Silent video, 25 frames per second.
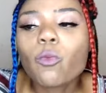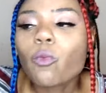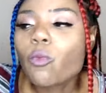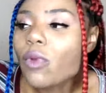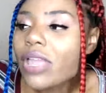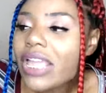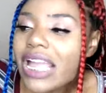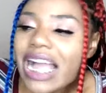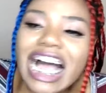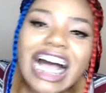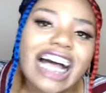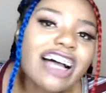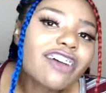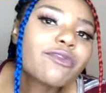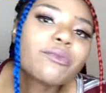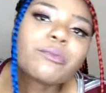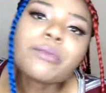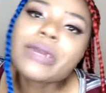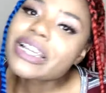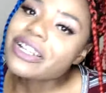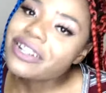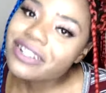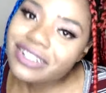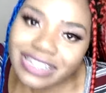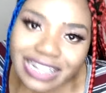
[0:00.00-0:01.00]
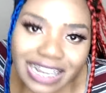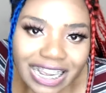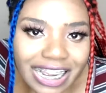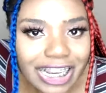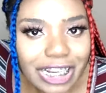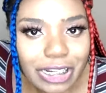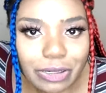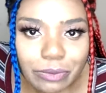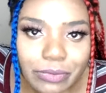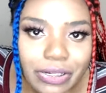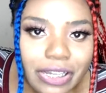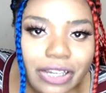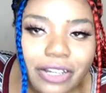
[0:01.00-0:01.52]
We I have bare
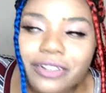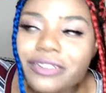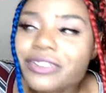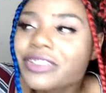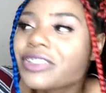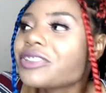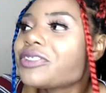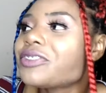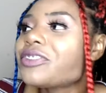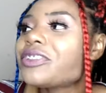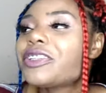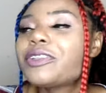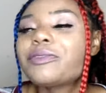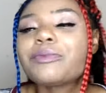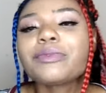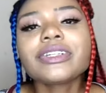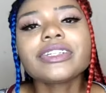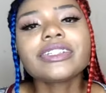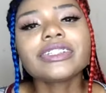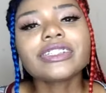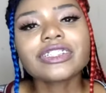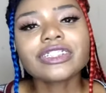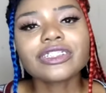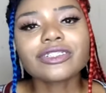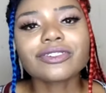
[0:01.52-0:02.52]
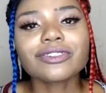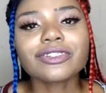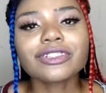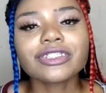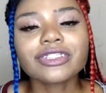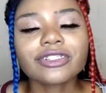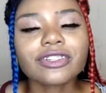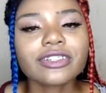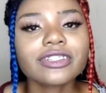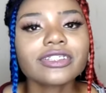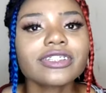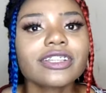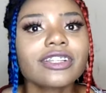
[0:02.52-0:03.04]
time now. You know what I mean. So it's
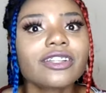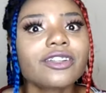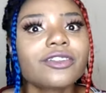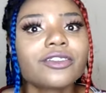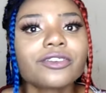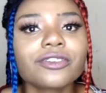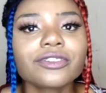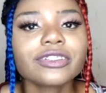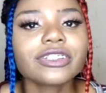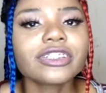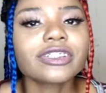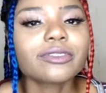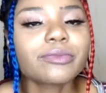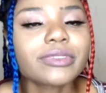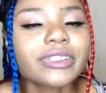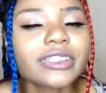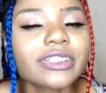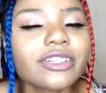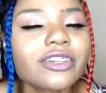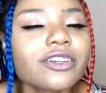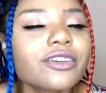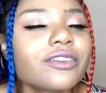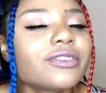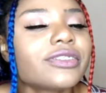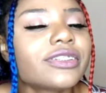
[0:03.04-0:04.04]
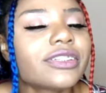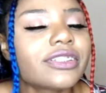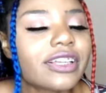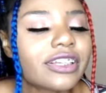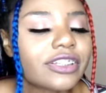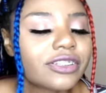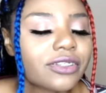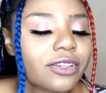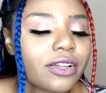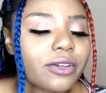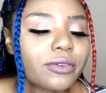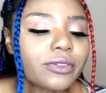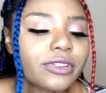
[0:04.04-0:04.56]
good to learn some skills. So
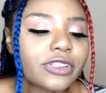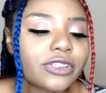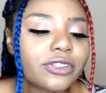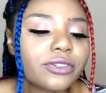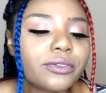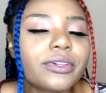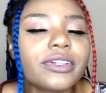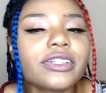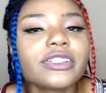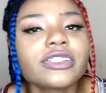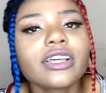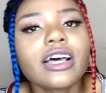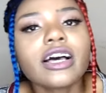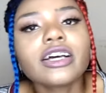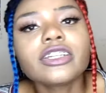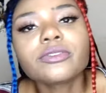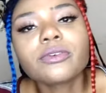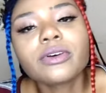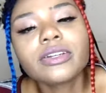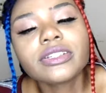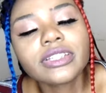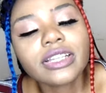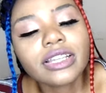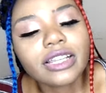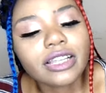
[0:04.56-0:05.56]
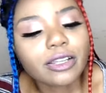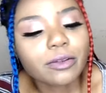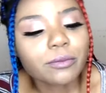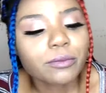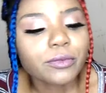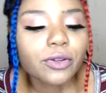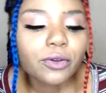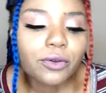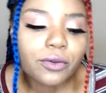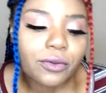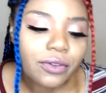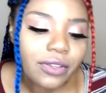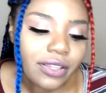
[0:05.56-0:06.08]
that's what I was doing. So I just wanted to let him
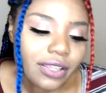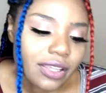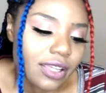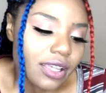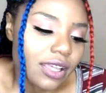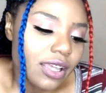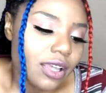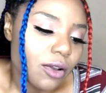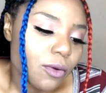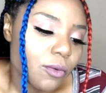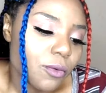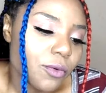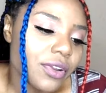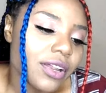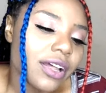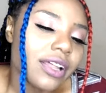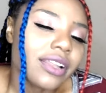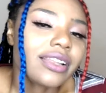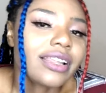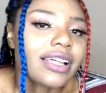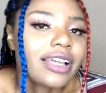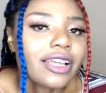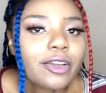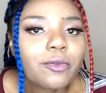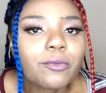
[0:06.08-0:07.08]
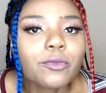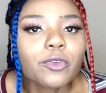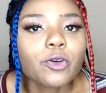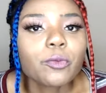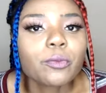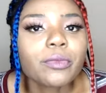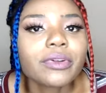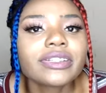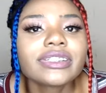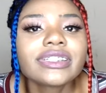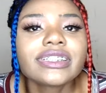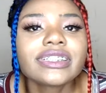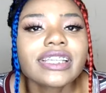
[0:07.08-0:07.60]
know. Well, not let him know,
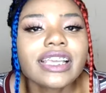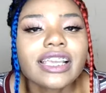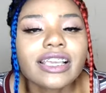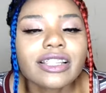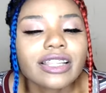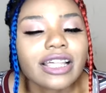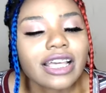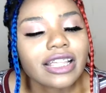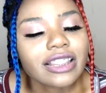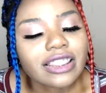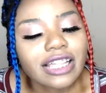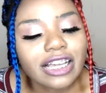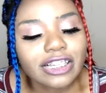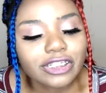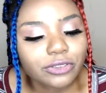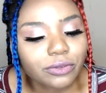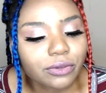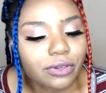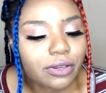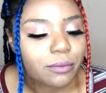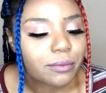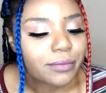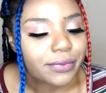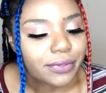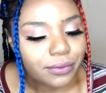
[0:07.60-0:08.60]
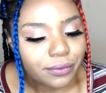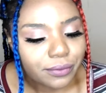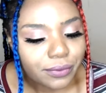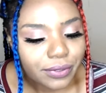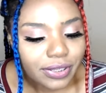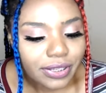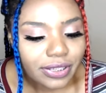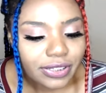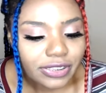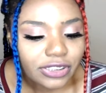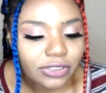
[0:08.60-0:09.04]
but saying like that's what I'm doing.